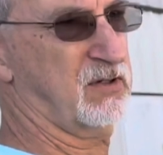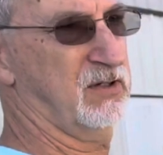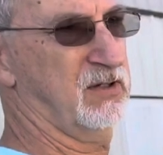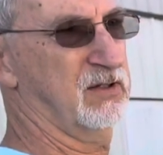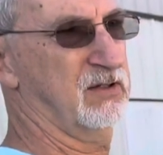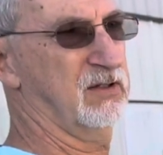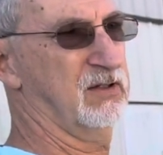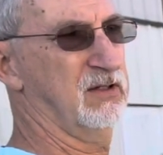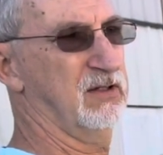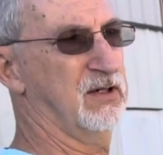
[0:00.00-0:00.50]

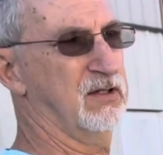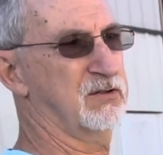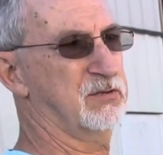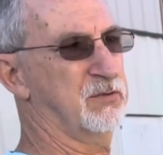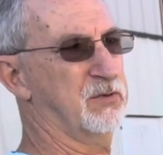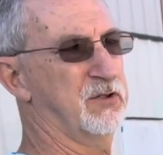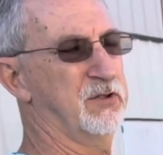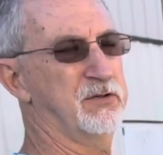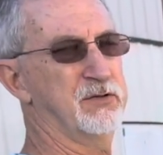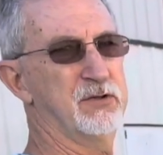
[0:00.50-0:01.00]
in the
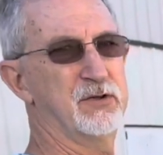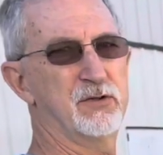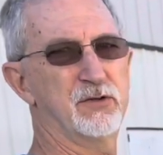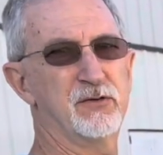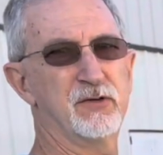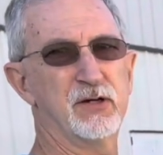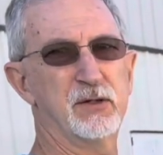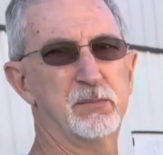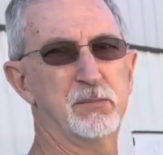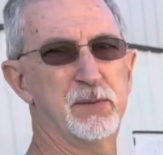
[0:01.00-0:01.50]

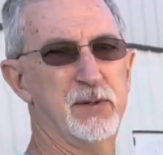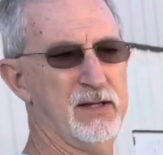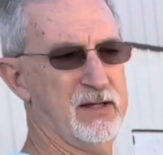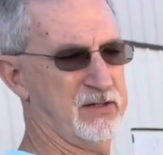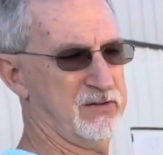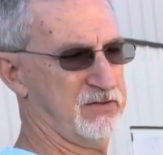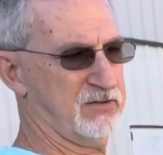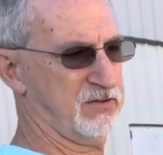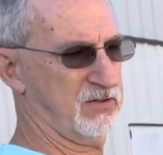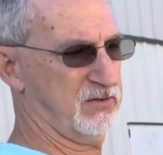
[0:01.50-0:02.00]
23-degree
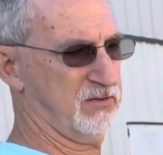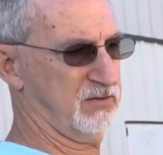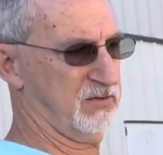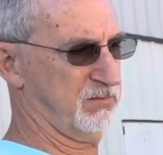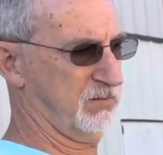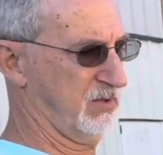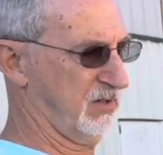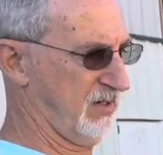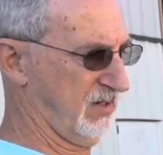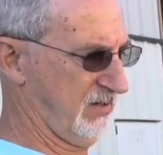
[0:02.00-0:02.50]
pitch on the
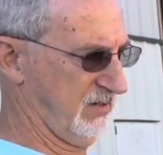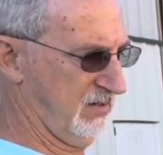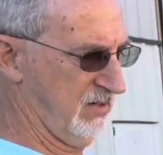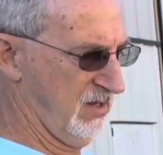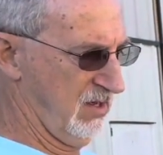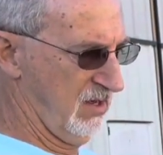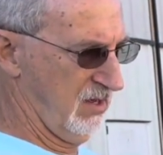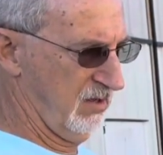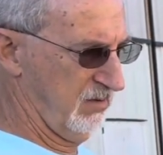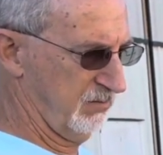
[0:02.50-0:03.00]
blade.
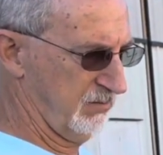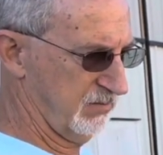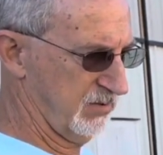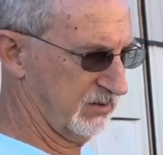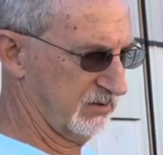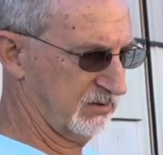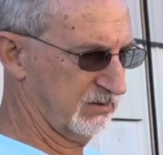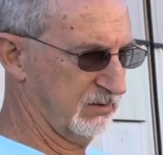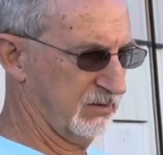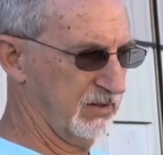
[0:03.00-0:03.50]

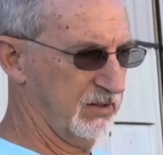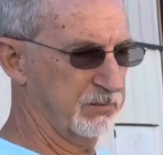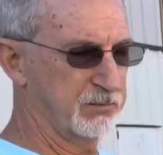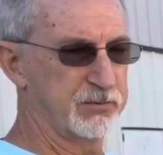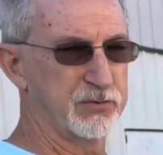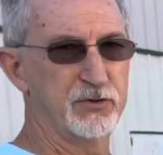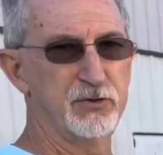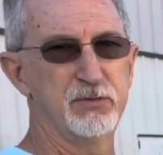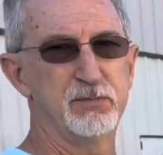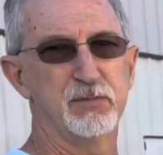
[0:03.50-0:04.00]
But the
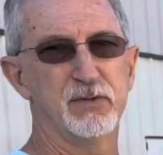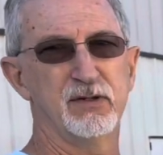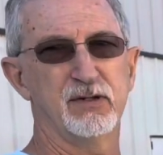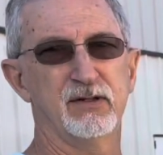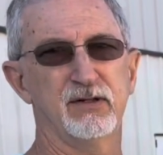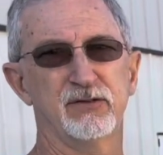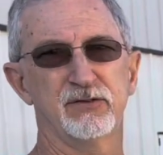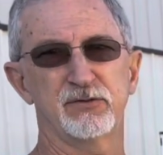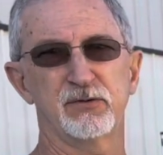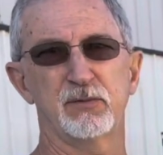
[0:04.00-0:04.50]
improvement
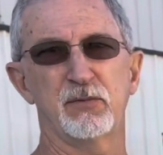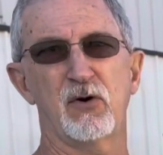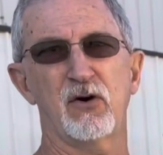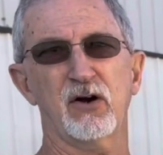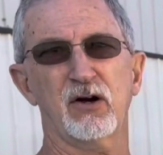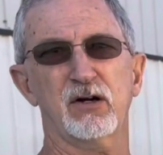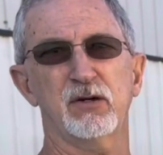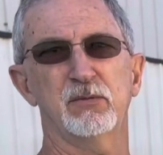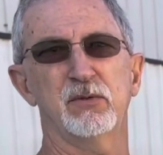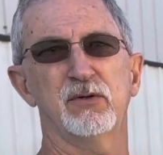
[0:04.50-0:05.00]
is
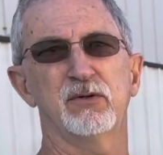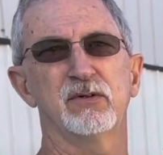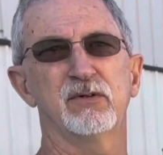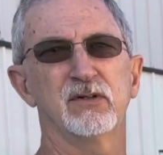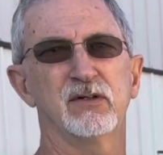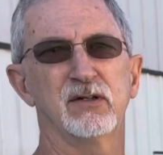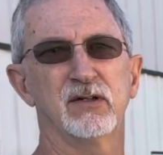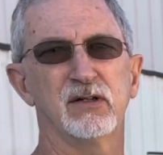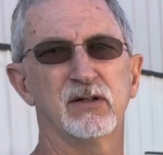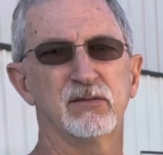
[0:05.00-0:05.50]
remarkable.
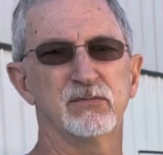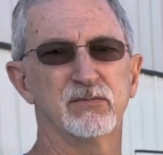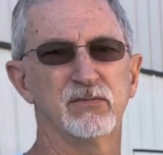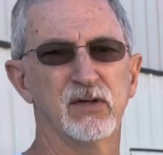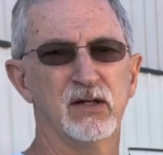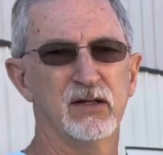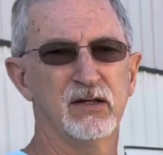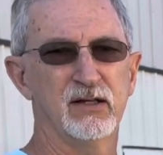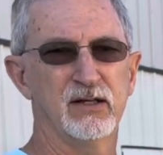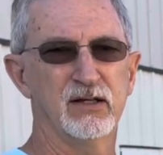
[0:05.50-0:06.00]

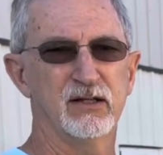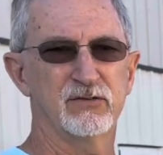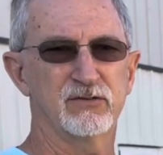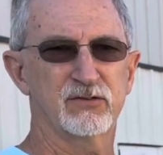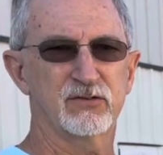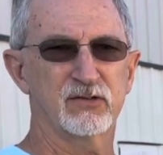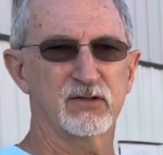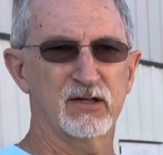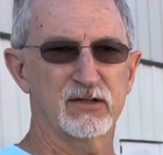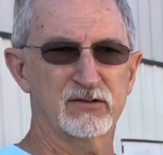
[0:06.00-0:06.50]

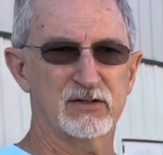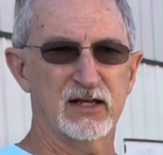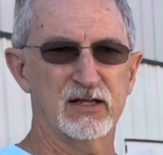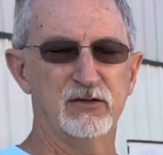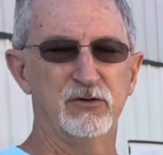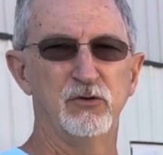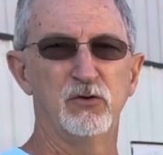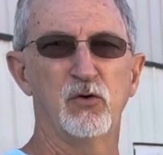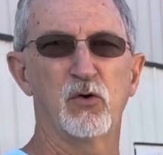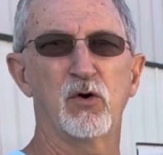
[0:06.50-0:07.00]
It's a
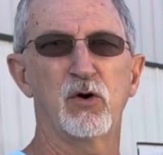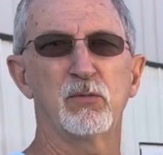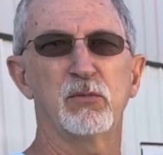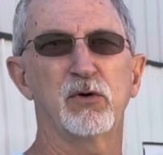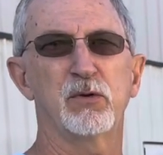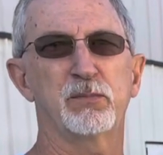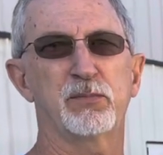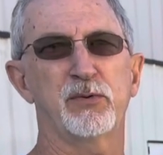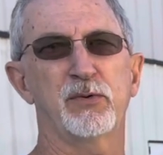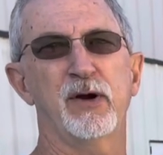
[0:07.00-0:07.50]

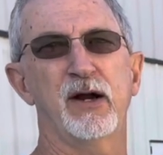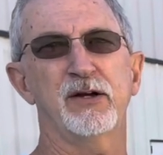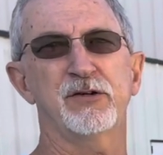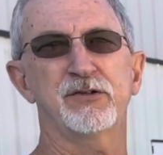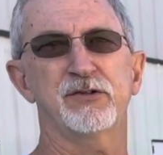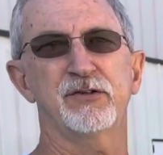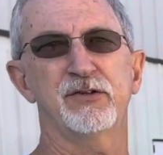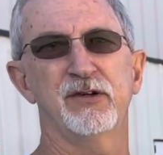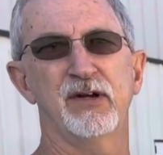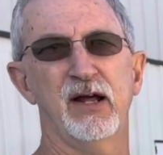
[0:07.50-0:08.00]
normal
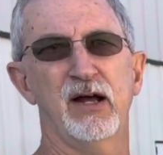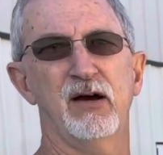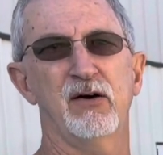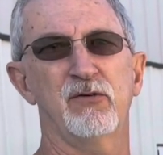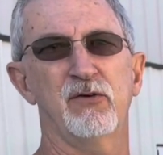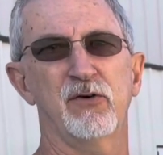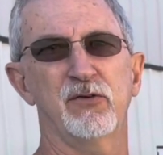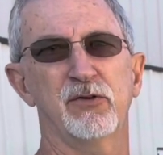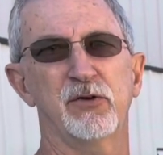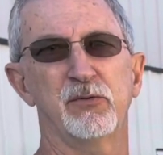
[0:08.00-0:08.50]
pressure now
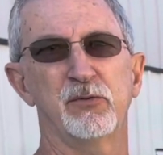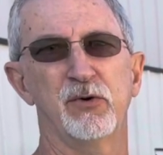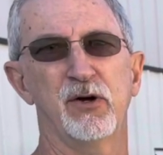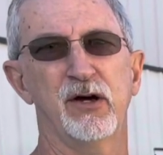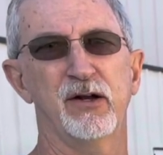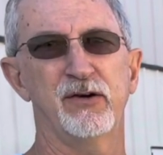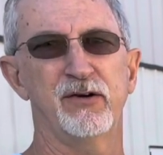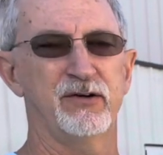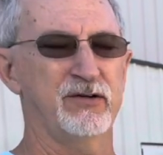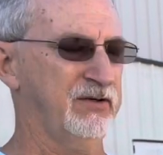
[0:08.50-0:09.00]
on the
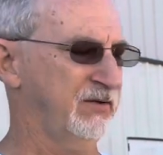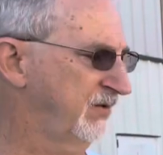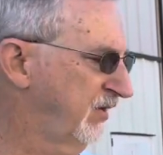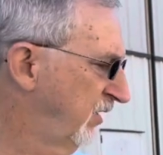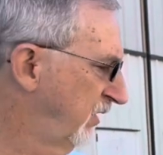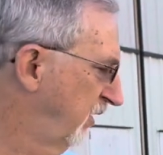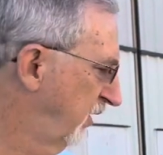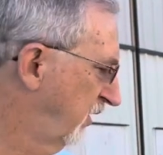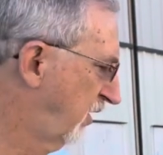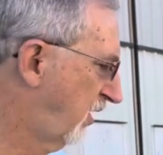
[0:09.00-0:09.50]
rudder.
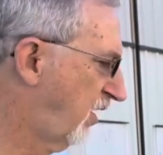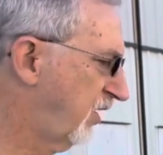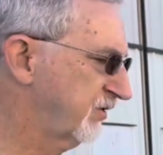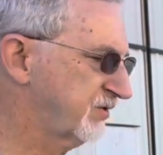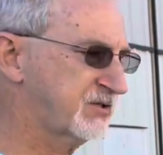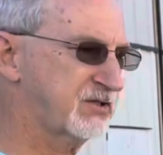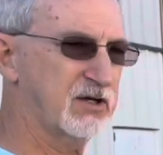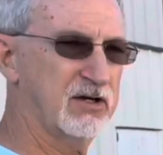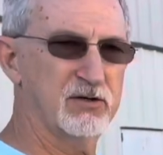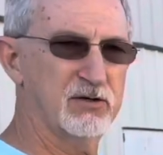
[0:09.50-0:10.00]

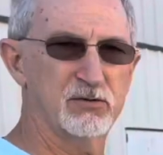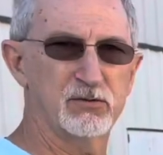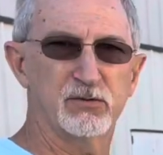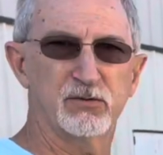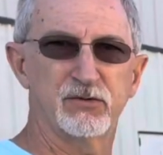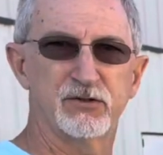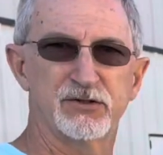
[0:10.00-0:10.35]
Also, the